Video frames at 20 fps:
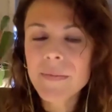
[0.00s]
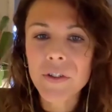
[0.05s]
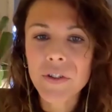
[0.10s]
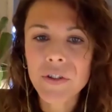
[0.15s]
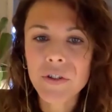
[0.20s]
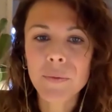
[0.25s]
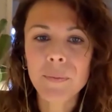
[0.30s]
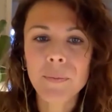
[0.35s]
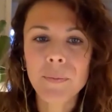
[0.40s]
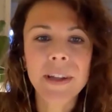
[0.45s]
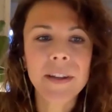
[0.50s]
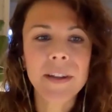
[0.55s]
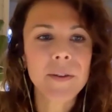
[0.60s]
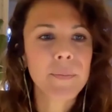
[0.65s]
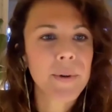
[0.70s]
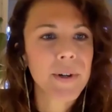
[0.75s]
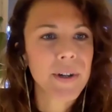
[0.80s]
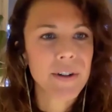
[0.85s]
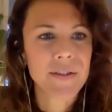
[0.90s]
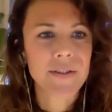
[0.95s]
to be the
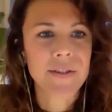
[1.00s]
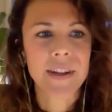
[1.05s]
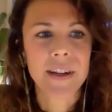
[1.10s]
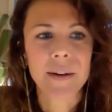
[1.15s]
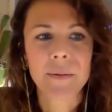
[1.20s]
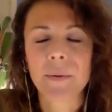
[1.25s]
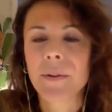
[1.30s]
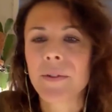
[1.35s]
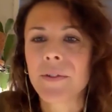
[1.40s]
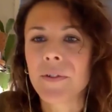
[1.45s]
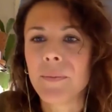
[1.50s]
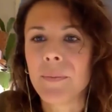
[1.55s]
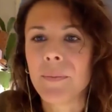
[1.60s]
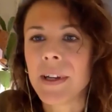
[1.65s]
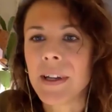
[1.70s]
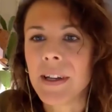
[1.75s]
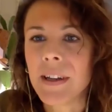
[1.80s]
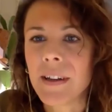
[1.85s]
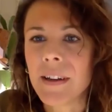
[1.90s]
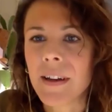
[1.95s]
person I want to
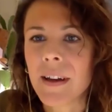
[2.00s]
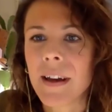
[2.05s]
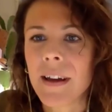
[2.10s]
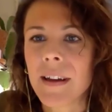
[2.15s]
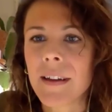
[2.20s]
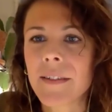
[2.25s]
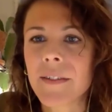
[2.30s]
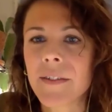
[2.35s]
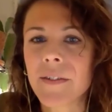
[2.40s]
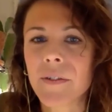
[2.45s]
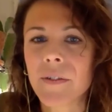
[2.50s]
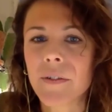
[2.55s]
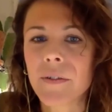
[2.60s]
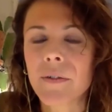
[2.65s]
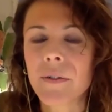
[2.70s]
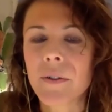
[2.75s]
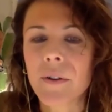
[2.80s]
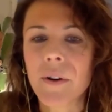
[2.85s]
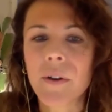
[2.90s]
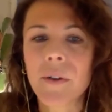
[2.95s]
be and to
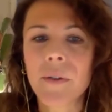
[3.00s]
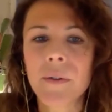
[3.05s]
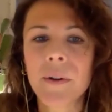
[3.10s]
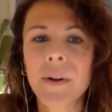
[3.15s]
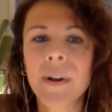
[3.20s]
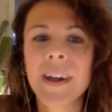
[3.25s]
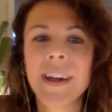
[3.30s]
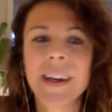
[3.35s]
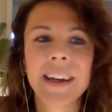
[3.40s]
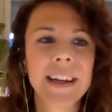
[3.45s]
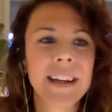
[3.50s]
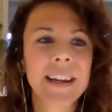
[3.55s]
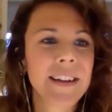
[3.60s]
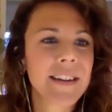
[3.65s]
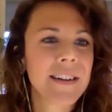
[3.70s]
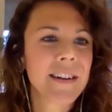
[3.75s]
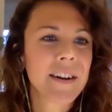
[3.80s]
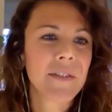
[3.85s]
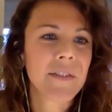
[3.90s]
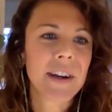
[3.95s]
grow in the
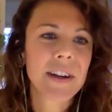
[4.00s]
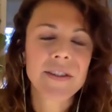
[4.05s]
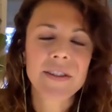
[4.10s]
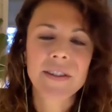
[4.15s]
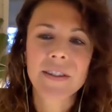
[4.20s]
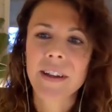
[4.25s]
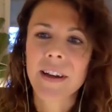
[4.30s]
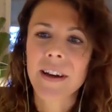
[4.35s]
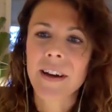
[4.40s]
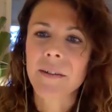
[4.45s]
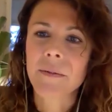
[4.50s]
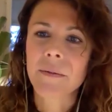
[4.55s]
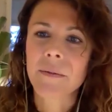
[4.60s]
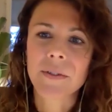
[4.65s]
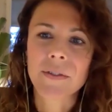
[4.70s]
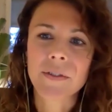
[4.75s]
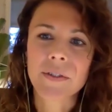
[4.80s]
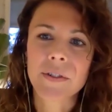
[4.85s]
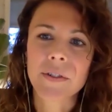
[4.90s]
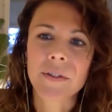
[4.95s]
direction that I
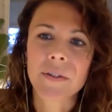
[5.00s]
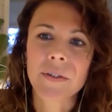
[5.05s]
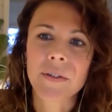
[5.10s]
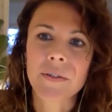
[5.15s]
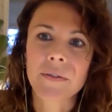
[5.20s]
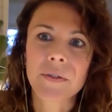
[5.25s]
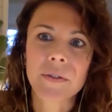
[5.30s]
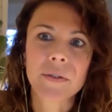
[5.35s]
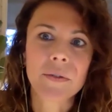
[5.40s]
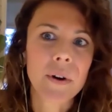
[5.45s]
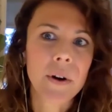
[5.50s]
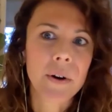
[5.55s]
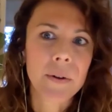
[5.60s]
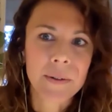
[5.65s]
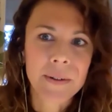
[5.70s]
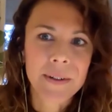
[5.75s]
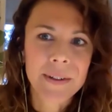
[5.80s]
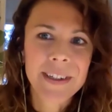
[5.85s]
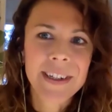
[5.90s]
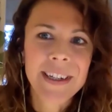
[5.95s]
want to grow.
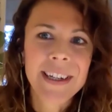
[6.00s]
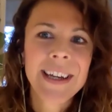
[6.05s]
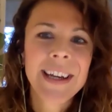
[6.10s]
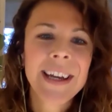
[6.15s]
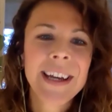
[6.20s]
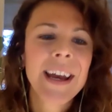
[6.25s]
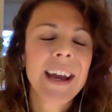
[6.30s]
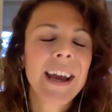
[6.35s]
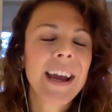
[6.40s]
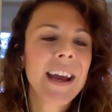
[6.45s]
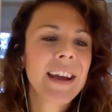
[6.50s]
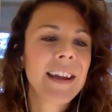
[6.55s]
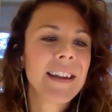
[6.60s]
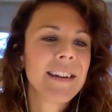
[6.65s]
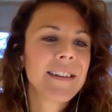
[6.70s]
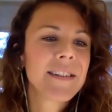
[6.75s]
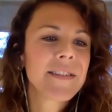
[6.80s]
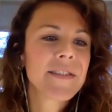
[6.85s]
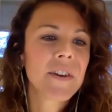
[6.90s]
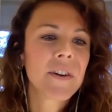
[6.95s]

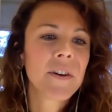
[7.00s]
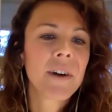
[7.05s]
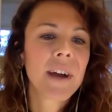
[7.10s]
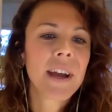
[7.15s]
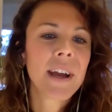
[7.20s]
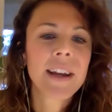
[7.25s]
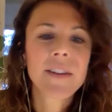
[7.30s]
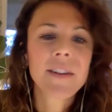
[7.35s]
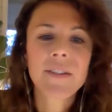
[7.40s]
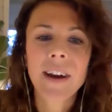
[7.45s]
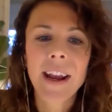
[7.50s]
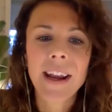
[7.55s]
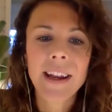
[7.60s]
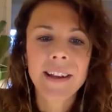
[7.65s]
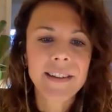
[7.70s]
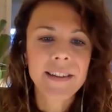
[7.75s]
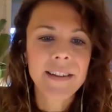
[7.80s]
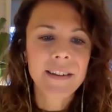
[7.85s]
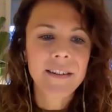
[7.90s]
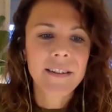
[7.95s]
And so I
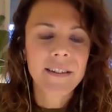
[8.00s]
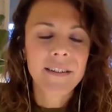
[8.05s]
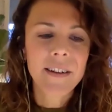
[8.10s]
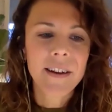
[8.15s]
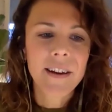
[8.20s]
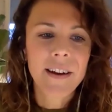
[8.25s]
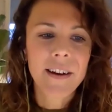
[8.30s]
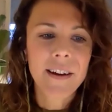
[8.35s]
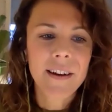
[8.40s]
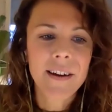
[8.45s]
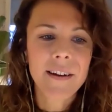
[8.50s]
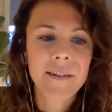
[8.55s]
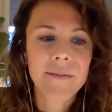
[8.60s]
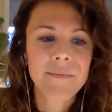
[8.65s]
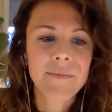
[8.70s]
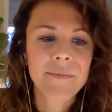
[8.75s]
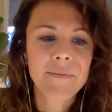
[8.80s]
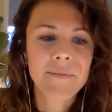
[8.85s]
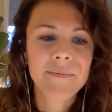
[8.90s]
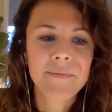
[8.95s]
created it
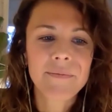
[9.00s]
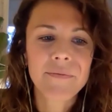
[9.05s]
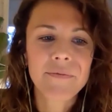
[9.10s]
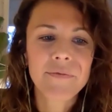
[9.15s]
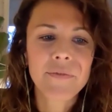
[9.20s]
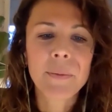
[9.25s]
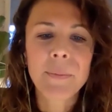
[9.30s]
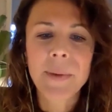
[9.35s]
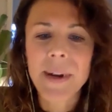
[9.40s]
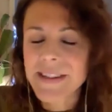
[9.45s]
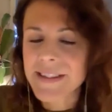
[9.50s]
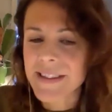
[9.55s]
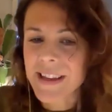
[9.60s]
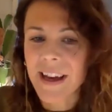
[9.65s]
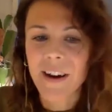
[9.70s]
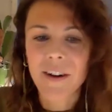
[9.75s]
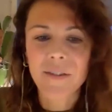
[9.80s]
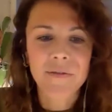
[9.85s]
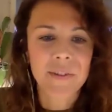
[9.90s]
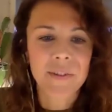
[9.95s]
for
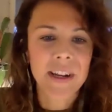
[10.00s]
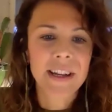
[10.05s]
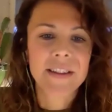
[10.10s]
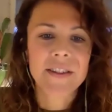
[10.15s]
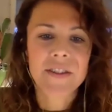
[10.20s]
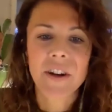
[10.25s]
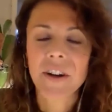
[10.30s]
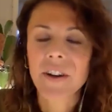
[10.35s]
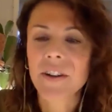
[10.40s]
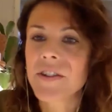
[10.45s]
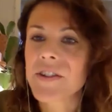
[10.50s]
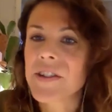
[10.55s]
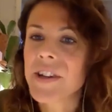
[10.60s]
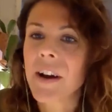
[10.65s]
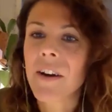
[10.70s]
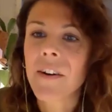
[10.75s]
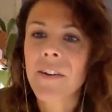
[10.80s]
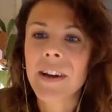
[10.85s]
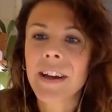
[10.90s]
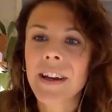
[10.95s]
myself, and I started
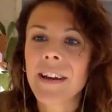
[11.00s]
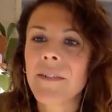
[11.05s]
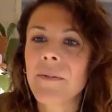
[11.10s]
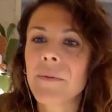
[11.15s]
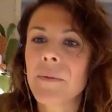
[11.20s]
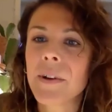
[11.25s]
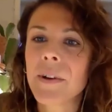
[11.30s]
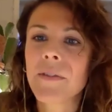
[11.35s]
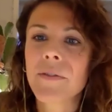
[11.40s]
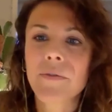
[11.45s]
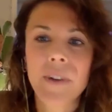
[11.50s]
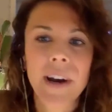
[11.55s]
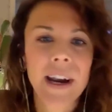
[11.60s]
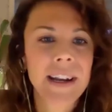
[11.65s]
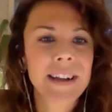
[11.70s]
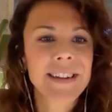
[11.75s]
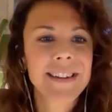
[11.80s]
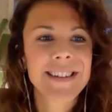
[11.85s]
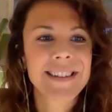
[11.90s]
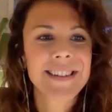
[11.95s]
sharing it with
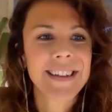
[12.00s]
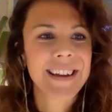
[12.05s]
friends